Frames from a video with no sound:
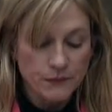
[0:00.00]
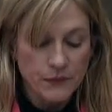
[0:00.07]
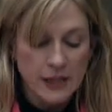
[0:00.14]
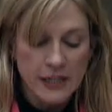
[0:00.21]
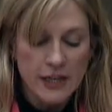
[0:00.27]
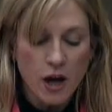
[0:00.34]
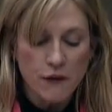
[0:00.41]

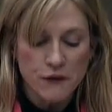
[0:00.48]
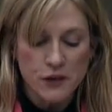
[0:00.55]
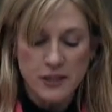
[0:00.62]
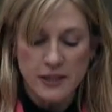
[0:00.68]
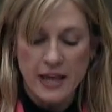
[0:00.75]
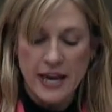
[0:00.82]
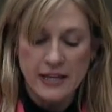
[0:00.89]
He
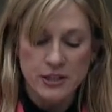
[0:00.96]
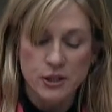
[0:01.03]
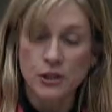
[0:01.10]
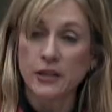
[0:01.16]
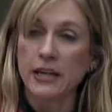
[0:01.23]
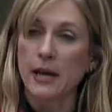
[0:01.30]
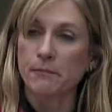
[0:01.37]
offers thanks
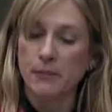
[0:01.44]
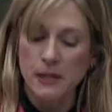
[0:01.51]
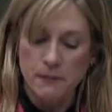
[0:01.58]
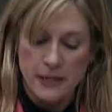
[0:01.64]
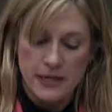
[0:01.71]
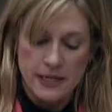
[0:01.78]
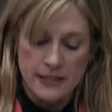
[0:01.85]
to the
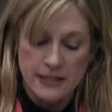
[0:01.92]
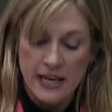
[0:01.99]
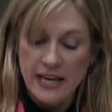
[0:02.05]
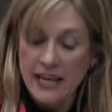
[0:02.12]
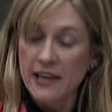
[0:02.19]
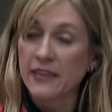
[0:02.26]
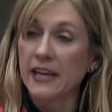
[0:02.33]
MPPs
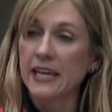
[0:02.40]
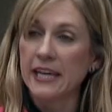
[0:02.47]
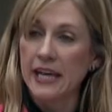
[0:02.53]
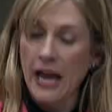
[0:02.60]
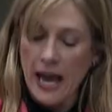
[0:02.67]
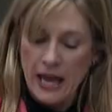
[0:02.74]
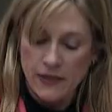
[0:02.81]
that he
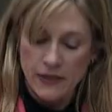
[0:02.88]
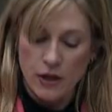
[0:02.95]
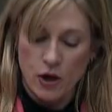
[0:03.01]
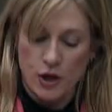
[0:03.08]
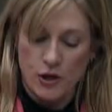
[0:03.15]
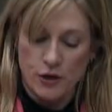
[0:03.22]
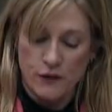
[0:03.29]
had the
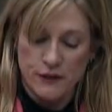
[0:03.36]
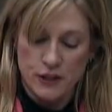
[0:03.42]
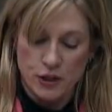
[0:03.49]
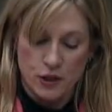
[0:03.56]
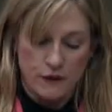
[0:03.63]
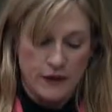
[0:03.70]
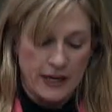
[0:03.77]
honour of
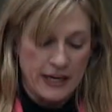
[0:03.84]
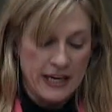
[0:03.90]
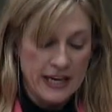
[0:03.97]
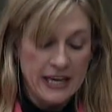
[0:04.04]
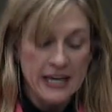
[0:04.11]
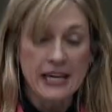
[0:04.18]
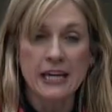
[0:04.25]
serving,
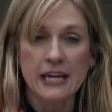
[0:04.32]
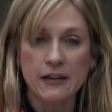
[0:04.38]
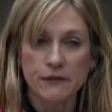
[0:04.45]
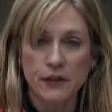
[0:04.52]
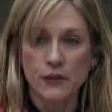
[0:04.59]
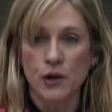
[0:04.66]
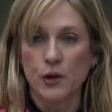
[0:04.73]

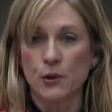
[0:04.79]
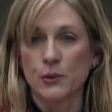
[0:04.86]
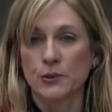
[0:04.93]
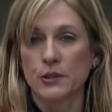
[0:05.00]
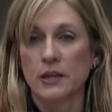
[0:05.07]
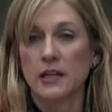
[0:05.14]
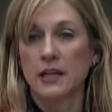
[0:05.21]
even
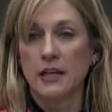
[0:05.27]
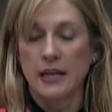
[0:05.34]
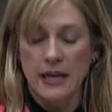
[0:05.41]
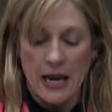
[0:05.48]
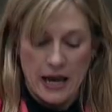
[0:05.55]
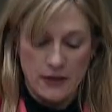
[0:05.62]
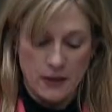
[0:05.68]
those
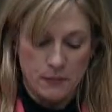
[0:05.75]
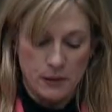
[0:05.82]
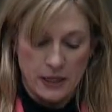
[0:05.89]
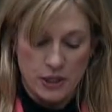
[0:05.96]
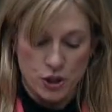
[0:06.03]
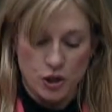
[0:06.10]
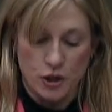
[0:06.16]
he had the
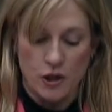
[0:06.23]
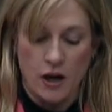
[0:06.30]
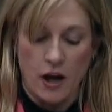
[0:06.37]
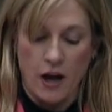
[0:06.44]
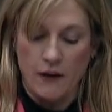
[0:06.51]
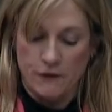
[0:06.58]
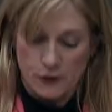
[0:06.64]

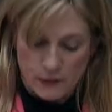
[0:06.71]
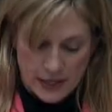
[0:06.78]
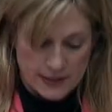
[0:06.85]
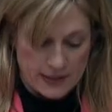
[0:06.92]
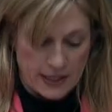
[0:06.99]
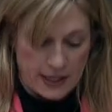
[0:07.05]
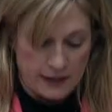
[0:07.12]
pleasure of
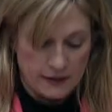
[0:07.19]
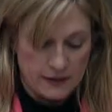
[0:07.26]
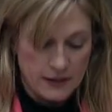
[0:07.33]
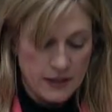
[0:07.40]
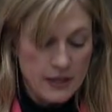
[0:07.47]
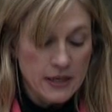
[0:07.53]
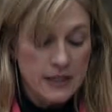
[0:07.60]
arresting.
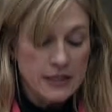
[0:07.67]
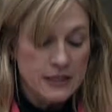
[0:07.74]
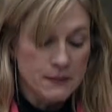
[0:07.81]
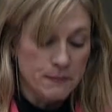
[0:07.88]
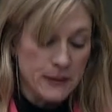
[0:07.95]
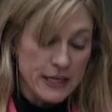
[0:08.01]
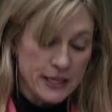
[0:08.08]

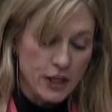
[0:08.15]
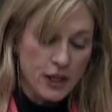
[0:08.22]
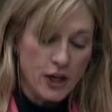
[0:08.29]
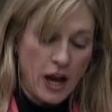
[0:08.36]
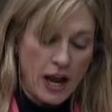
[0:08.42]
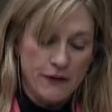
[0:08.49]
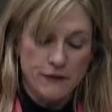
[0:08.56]

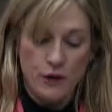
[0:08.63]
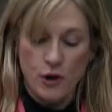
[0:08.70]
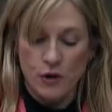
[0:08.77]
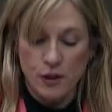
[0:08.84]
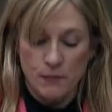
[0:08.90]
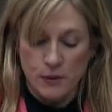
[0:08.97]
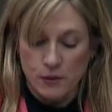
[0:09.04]
Speaker, I've
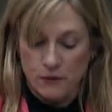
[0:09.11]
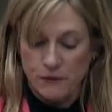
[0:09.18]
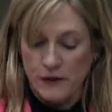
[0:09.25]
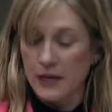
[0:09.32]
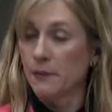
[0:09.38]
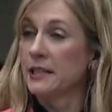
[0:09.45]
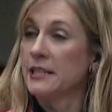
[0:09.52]
known the Boone
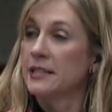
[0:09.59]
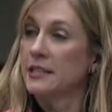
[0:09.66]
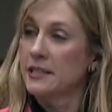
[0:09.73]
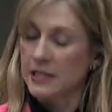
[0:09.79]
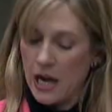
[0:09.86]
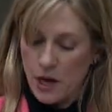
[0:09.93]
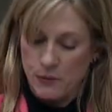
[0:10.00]
family
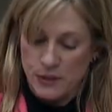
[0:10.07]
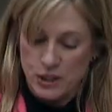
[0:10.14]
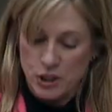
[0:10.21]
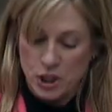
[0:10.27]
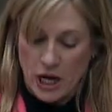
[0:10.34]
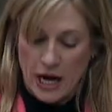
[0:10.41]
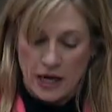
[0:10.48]
since I was a
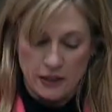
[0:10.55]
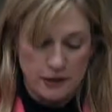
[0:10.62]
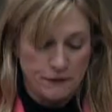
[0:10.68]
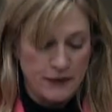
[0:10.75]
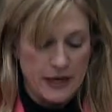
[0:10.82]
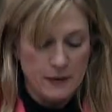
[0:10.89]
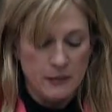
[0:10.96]
child, a
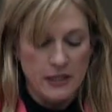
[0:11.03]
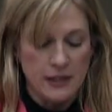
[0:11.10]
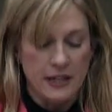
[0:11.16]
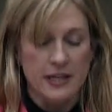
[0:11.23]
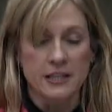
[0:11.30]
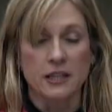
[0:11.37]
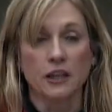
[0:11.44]
family
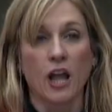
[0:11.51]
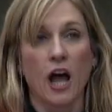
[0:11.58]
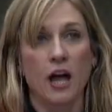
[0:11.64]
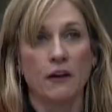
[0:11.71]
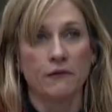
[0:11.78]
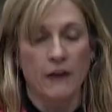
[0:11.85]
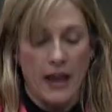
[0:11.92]
that is
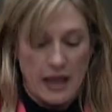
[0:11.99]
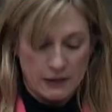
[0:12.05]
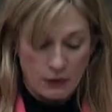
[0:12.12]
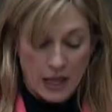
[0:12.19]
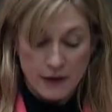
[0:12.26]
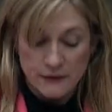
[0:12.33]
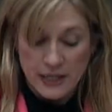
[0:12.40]

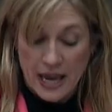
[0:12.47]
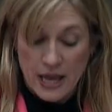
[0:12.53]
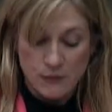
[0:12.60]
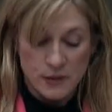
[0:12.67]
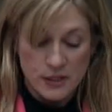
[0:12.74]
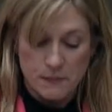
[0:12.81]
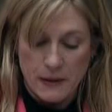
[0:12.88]
loved
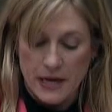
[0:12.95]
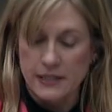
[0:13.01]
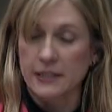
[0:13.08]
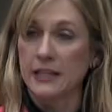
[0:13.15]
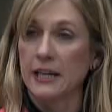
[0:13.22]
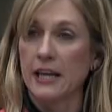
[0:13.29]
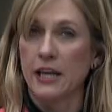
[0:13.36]
and
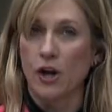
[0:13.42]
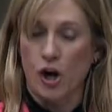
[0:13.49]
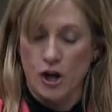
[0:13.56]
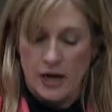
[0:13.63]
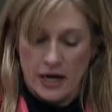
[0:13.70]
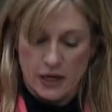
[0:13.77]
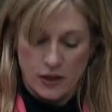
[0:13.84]
respected in
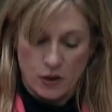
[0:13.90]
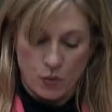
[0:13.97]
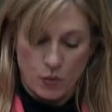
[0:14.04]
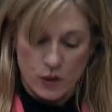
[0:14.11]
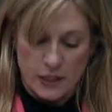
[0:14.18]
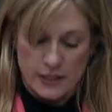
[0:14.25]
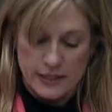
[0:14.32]
our neck of the
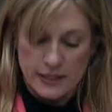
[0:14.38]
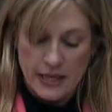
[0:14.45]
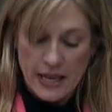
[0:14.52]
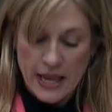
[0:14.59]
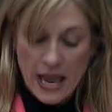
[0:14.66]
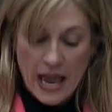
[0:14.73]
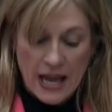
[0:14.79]
woods,
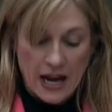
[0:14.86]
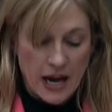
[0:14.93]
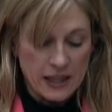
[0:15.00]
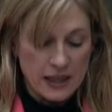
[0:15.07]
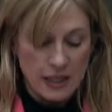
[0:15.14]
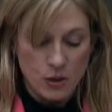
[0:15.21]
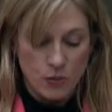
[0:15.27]
and
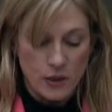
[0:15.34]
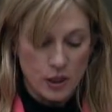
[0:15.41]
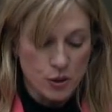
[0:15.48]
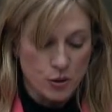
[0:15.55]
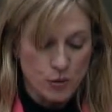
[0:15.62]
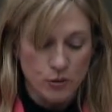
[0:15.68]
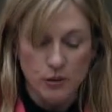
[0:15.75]
I think we are
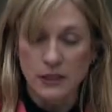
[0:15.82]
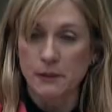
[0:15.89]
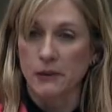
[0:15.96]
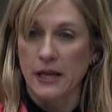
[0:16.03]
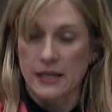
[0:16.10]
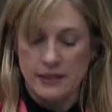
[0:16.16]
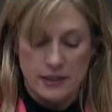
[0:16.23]
truly
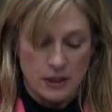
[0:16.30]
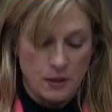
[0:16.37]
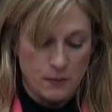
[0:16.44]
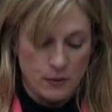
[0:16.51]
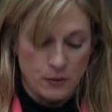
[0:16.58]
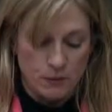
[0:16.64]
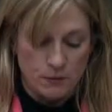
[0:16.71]
blessed that the
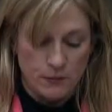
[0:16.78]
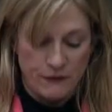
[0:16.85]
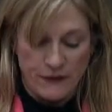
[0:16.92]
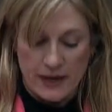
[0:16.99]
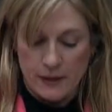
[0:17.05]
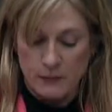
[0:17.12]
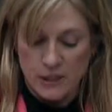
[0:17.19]
Boone
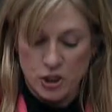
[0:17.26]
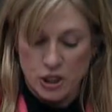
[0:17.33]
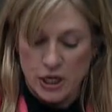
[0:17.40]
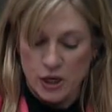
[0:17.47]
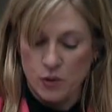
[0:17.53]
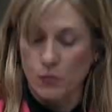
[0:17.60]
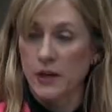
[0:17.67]
family
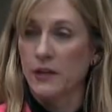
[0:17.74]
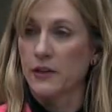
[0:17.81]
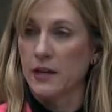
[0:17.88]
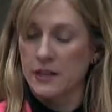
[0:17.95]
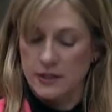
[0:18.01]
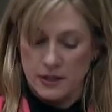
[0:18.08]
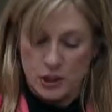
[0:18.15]
shared with
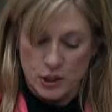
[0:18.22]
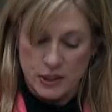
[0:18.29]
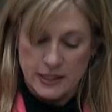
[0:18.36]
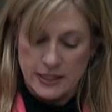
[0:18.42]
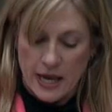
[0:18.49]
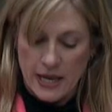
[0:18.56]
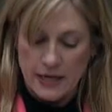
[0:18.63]
us their
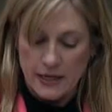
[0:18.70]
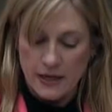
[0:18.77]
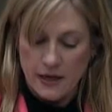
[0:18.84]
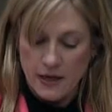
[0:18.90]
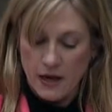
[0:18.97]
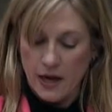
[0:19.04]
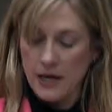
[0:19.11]

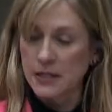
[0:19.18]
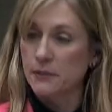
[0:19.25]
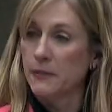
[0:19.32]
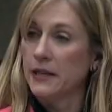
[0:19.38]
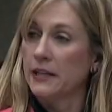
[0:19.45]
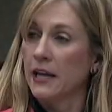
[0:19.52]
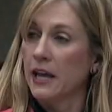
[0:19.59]
son,
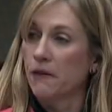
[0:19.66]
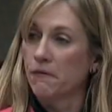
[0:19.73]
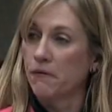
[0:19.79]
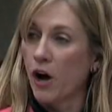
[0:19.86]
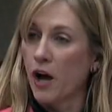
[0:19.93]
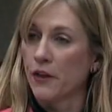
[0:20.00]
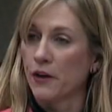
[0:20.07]
husband, and
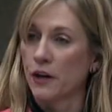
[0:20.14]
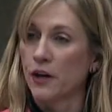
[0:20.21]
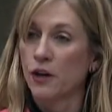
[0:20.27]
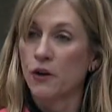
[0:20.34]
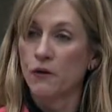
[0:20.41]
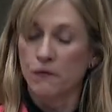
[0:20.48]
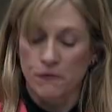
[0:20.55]
father
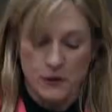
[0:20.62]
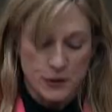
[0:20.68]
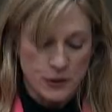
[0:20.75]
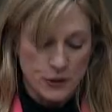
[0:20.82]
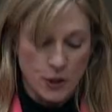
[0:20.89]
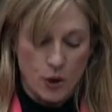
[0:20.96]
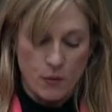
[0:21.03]
for
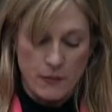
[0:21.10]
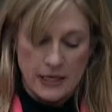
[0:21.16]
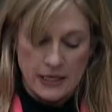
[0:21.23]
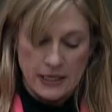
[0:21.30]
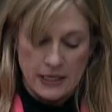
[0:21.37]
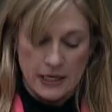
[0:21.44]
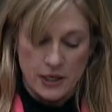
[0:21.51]
so
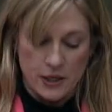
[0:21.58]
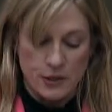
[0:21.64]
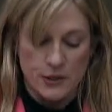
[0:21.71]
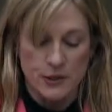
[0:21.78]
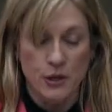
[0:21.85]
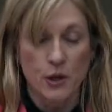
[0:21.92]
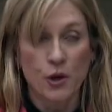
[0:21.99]
many
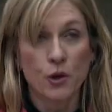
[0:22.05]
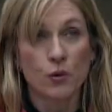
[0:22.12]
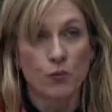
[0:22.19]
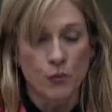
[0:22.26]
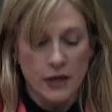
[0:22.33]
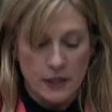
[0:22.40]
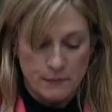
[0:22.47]
years.
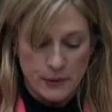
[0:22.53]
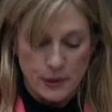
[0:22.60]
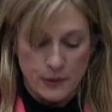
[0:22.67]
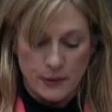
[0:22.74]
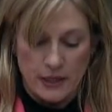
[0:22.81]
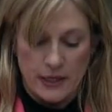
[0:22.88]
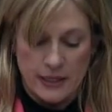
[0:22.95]
Ric
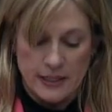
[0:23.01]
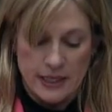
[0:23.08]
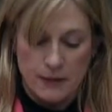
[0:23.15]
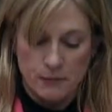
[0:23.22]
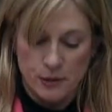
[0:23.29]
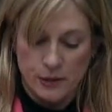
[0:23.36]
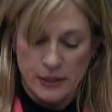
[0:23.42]
Boone, an
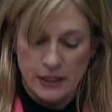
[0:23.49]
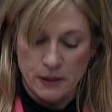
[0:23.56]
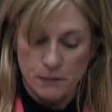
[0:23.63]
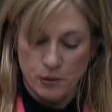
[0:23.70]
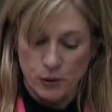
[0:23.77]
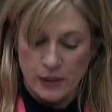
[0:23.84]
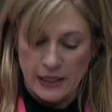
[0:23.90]
exemplary
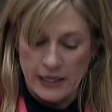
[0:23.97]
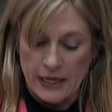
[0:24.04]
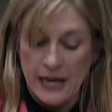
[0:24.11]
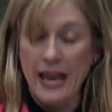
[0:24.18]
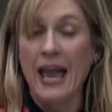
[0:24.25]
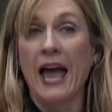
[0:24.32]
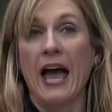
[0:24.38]
employee
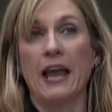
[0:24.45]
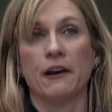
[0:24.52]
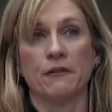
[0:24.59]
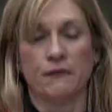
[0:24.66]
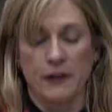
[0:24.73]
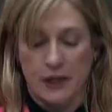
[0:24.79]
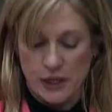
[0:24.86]
and a
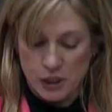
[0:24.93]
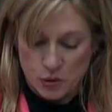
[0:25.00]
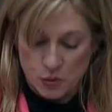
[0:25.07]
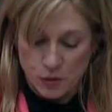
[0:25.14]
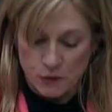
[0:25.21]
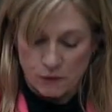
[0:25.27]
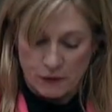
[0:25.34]
very
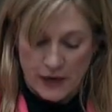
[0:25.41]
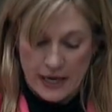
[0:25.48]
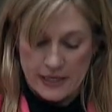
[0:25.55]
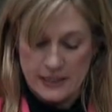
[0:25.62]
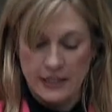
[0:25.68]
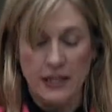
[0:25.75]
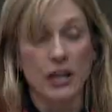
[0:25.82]
true friend.